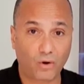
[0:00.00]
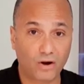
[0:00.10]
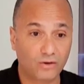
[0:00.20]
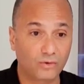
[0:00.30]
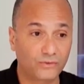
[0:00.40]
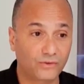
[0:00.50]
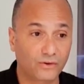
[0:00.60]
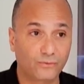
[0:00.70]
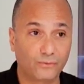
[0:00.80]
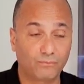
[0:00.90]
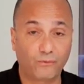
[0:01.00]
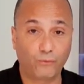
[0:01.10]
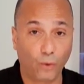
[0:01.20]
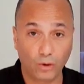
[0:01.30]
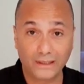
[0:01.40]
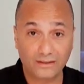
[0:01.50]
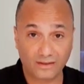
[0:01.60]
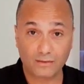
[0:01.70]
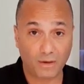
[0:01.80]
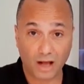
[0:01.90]
particles that are falling to
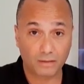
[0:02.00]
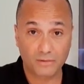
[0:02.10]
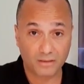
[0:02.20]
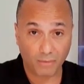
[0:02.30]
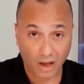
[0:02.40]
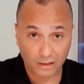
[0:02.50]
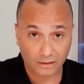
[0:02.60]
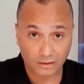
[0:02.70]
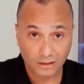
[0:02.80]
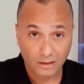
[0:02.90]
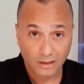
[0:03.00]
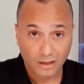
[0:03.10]
the bottom of the bottle